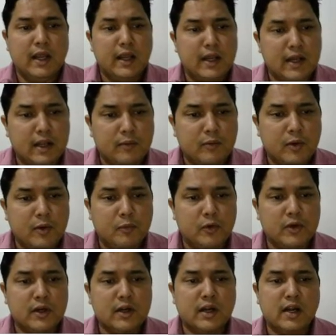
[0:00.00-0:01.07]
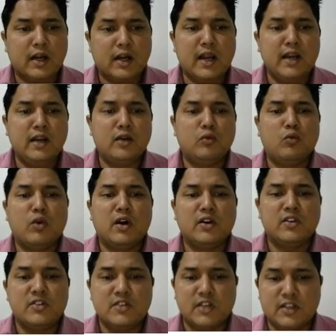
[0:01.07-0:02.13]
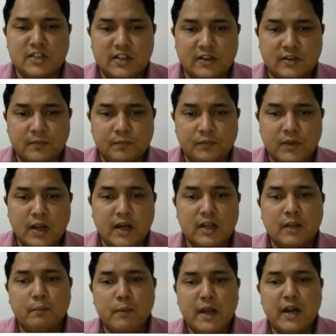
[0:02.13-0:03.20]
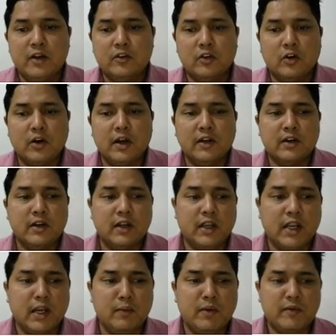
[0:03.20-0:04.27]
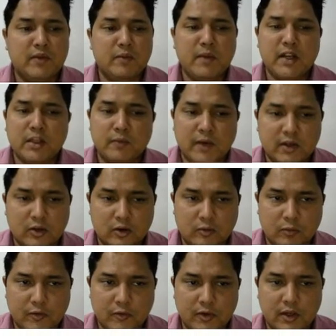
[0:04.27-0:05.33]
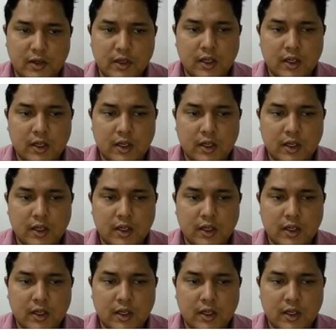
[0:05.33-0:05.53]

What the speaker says: In every project, client wants changes, and the parent's organization aim at the maximization of profit.